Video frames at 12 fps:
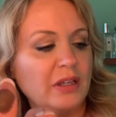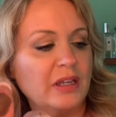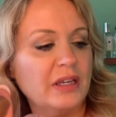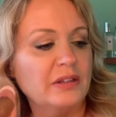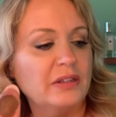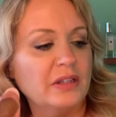
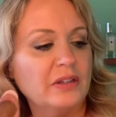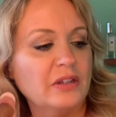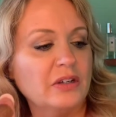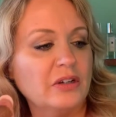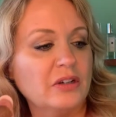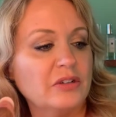And then
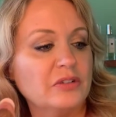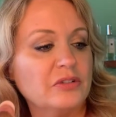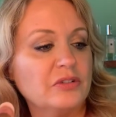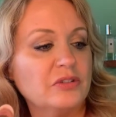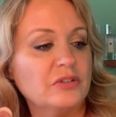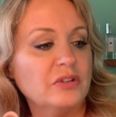
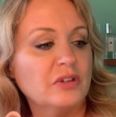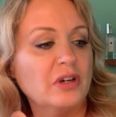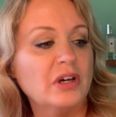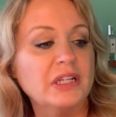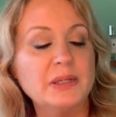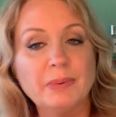there's
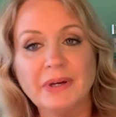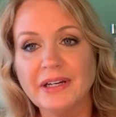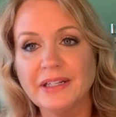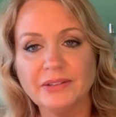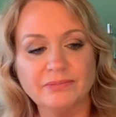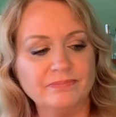Honey Pot.